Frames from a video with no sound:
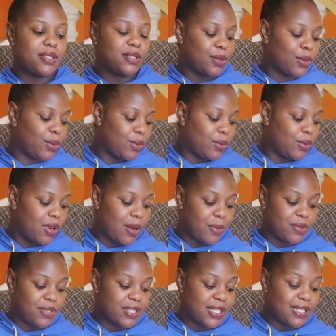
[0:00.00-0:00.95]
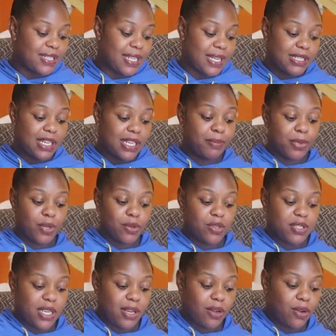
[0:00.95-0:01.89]
So I was excited
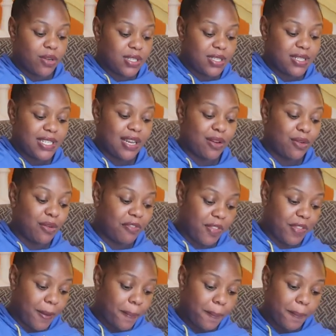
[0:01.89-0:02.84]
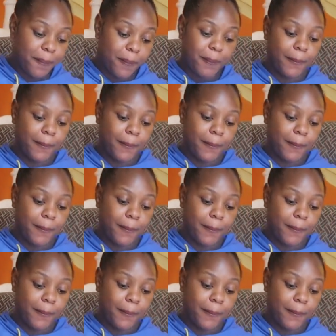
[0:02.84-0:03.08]
because I got 10 of them